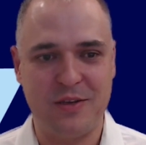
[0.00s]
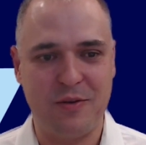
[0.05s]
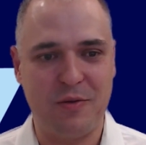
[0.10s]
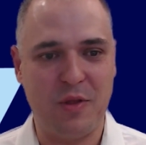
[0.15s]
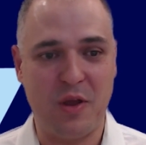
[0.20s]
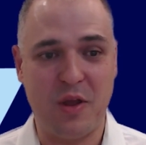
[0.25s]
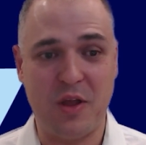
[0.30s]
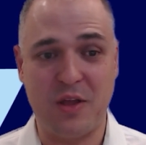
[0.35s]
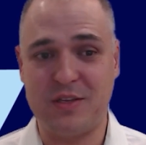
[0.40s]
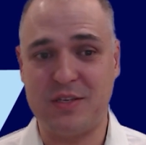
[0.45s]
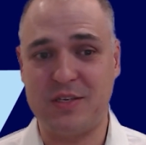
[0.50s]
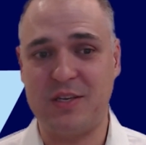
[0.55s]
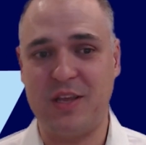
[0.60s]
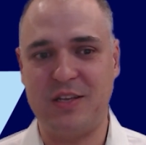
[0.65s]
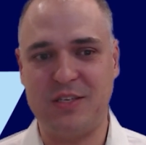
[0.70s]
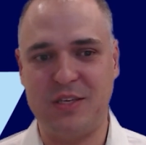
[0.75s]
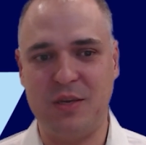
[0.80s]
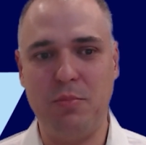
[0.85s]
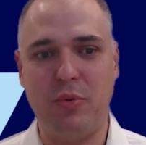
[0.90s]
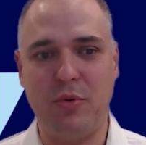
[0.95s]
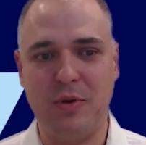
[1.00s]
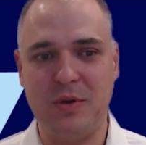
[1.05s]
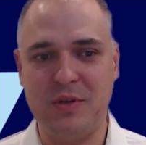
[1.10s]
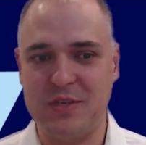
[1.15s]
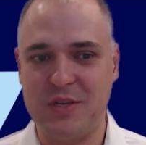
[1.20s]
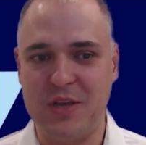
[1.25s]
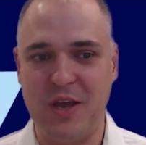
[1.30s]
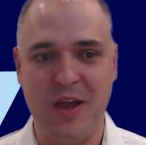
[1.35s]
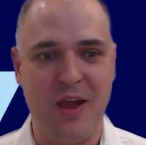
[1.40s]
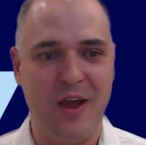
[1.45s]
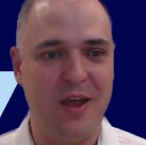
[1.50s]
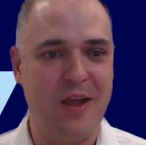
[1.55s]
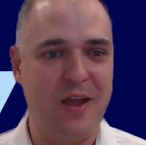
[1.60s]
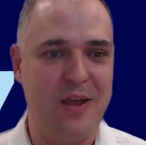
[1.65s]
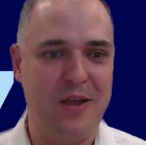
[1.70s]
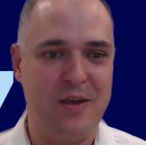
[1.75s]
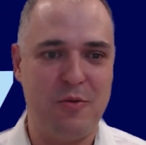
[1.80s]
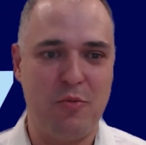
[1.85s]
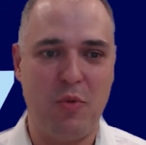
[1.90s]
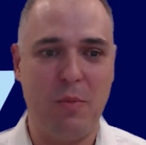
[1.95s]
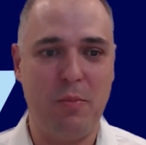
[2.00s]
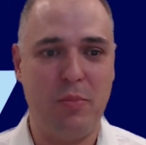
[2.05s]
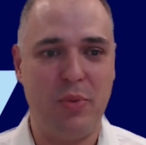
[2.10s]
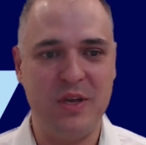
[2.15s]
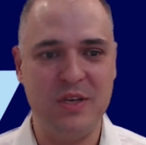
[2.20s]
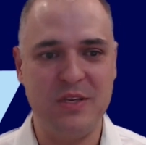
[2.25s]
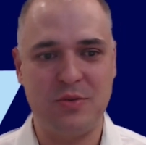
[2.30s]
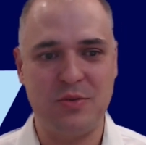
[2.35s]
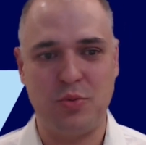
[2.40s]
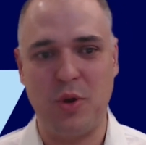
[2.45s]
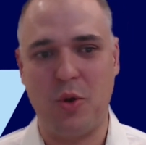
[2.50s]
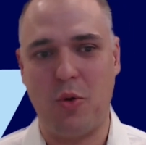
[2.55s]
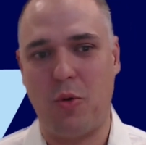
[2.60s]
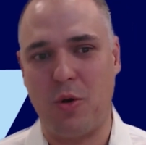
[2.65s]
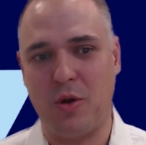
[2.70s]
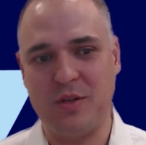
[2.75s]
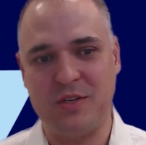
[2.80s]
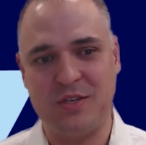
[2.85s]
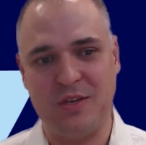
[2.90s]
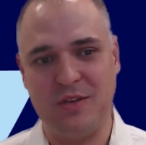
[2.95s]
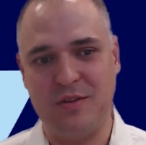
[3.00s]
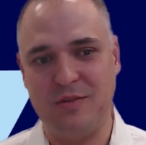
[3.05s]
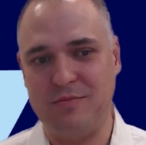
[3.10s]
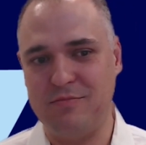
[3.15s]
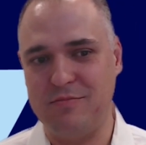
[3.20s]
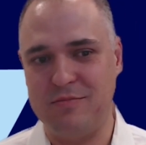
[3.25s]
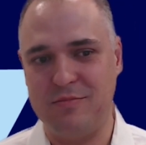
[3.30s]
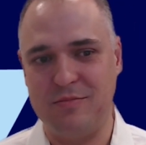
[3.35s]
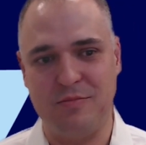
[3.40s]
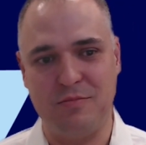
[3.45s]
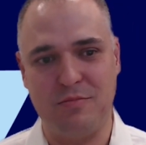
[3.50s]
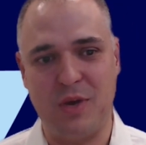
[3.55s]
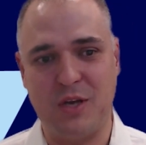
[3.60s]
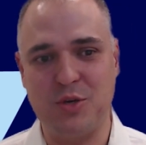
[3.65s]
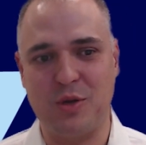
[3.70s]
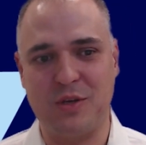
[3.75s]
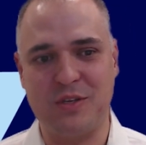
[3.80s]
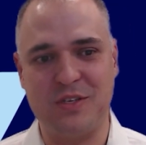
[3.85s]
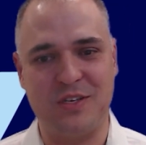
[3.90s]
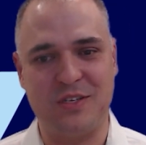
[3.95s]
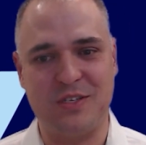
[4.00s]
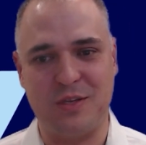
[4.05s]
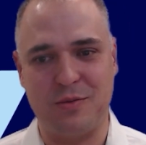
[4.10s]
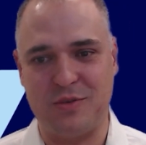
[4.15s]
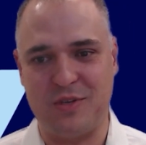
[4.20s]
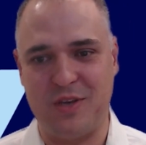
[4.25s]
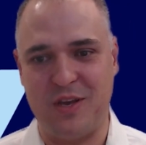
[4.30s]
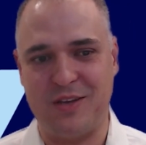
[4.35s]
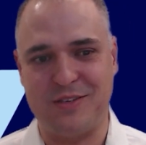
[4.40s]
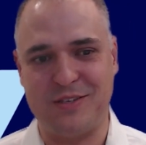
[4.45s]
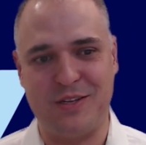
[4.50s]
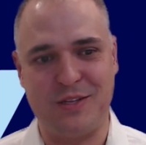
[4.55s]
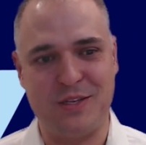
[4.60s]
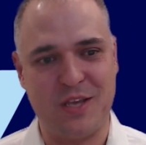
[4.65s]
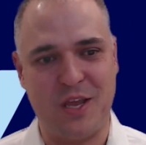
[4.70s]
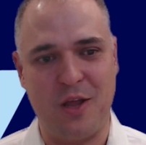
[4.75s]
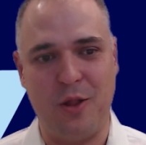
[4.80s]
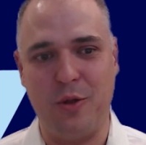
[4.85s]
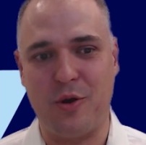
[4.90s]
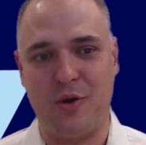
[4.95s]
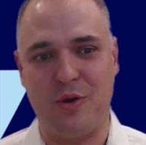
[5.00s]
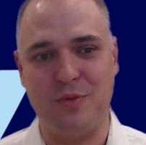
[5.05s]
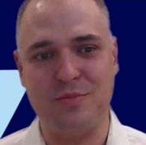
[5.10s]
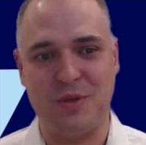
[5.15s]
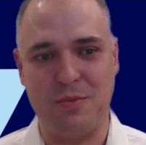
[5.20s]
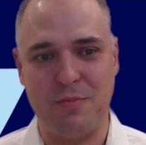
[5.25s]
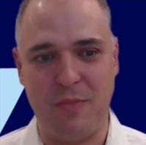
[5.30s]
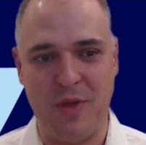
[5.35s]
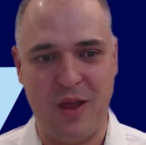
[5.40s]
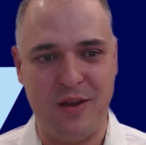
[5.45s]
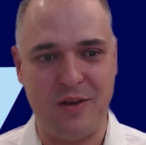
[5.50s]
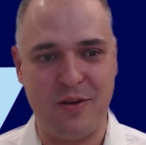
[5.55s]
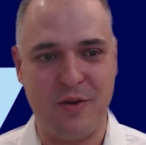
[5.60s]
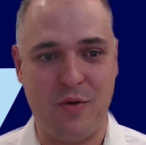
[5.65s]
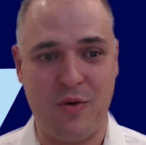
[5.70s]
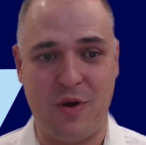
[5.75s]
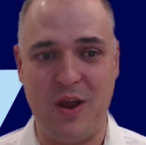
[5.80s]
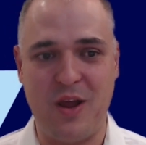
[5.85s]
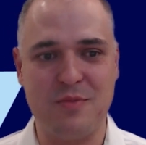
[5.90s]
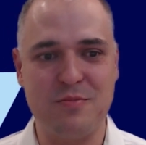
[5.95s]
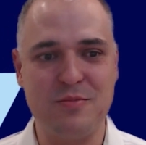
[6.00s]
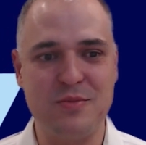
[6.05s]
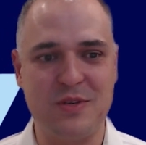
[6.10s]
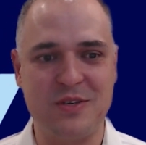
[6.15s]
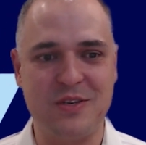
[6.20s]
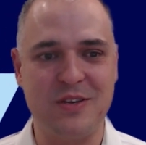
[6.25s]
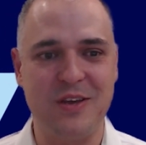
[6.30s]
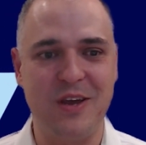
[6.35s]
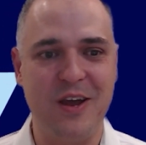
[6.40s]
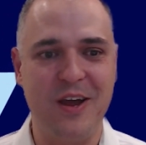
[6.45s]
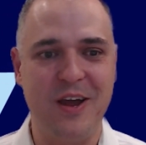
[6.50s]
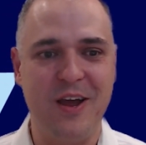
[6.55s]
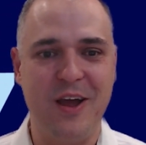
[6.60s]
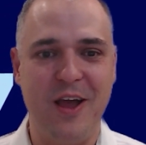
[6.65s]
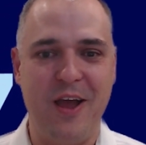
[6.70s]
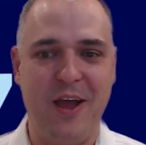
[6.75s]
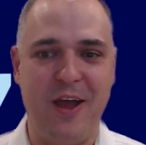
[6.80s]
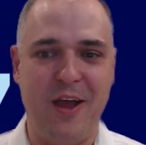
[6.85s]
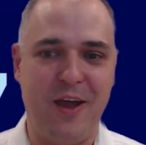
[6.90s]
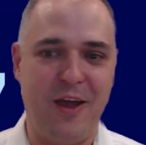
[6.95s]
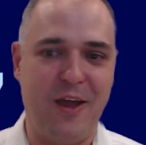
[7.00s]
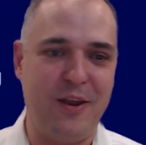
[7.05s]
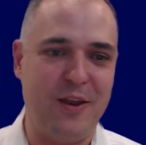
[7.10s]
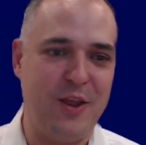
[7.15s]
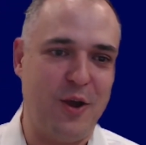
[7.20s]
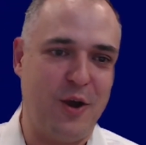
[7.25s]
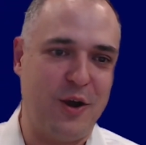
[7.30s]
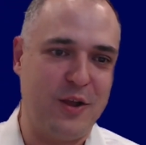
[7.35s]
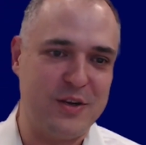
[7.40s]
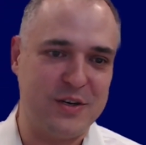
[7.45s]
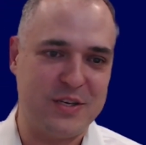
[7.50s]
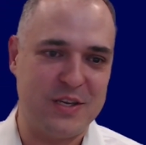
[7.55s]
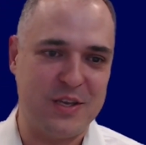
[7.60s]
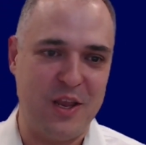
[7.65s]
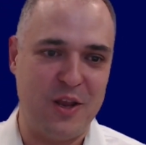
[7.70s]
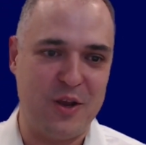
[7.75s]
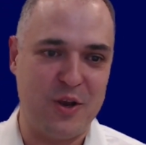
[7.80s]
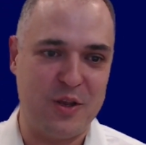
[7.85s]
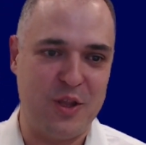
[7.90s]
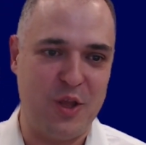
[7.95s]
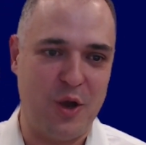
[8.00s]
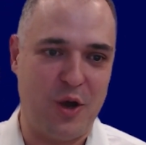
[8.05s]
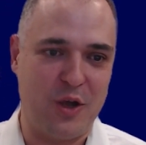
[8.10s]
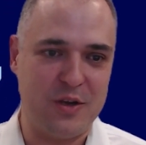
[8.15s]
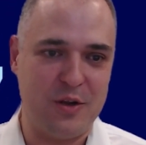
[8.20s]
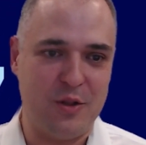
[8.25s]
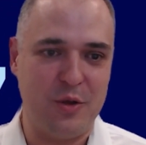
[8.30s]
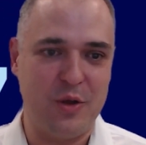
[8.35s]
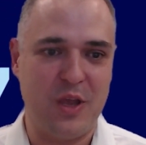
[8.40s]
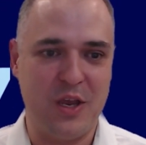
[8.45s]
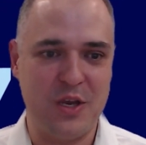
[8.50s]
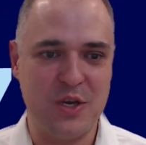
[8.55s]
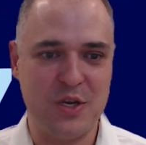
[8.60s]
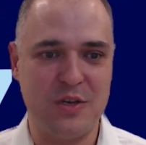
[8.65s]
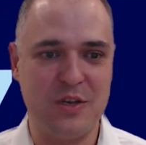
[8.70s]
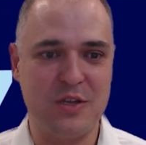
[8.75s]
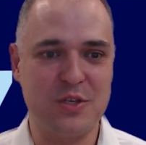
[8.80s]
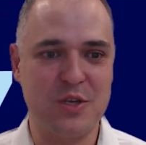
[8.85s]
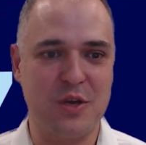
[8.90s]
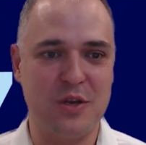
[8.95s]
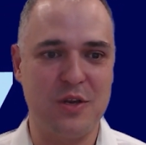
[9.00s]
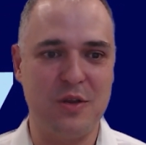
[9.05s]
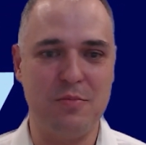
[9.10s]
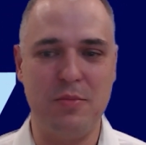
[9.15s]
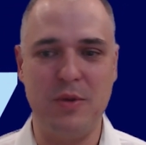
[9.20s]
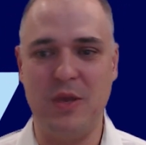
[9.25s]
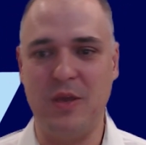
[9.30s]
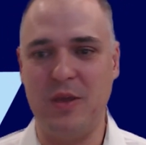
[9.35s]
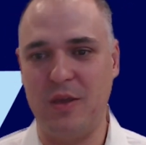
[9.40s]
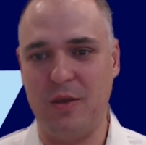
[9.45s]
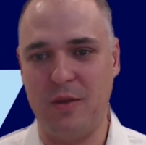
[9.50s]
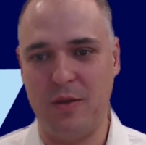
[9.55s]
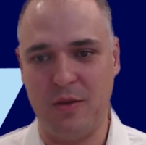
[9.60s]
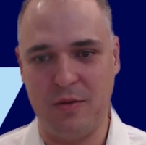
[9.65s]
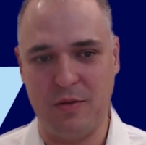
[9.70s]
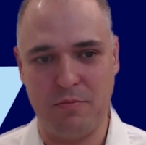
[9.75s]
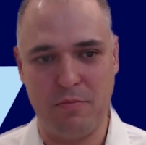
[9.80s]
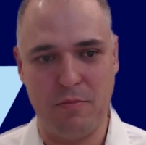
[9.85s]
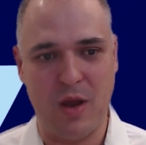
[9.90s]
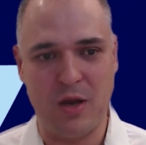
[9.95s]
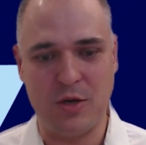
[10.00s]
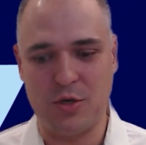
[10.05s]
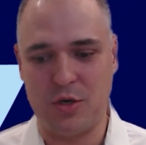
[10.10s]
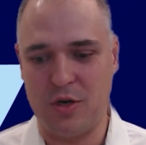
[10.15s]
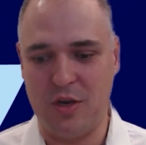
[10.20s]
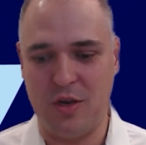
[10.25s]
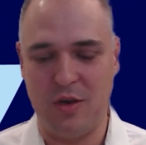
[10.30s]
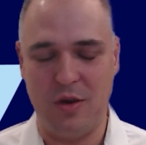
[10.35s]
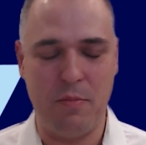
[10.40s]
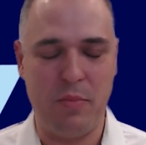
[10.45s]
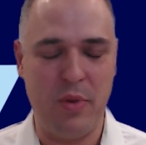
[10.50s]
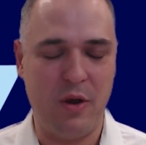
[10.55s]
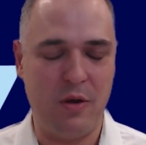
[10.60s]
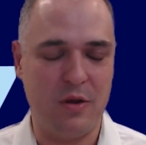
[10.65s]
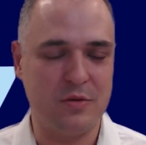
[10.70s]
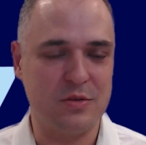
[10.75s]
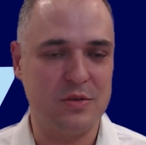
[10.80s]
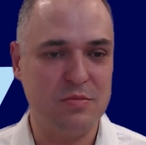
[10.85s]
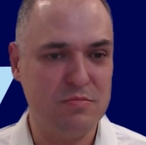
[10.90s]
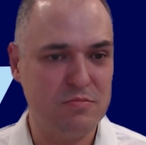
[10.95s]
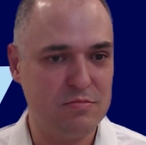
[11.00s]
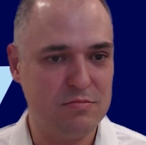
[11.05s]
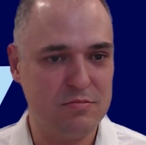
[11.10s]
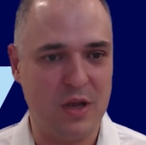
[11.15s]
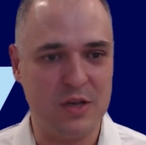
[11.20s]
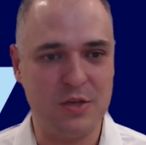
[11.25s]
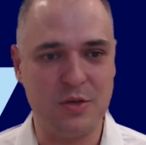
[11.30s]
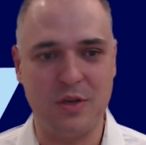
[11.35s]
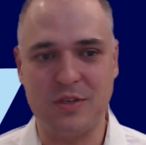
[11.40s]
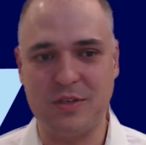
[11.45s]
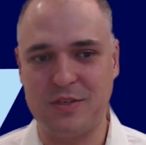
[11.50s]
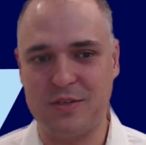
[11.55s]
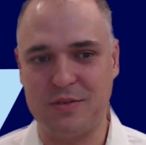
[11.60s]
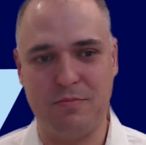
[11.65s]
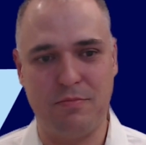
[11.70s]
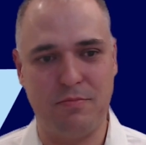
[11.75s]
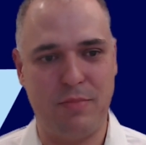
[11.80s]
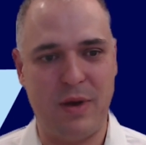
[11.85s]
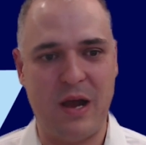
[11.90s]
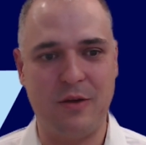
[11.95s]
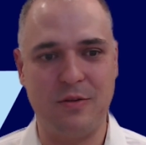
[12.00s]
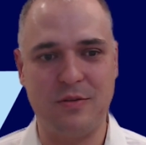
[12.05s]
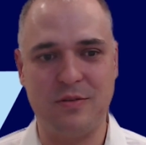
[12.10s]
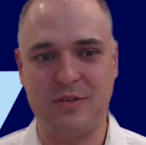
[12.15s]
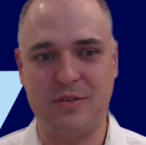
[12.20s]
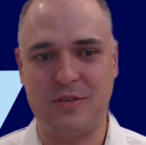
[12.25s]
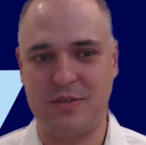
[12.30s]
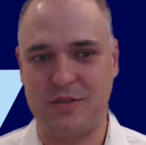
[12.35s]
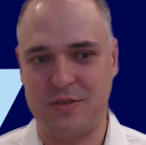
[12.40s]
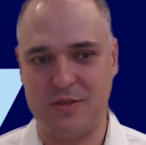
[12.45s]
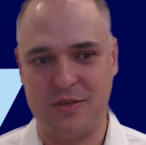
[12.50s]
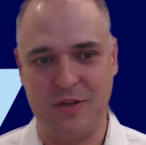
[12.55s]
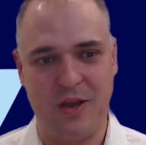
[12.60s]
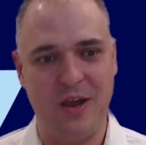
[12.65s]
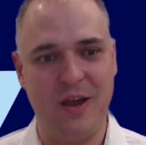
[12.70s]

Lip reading: Like it's as simple as, hey, one place records in metric systems. Yes, it's kilograms and grams, and the other location is going to be measured in imperial metrics, pounds.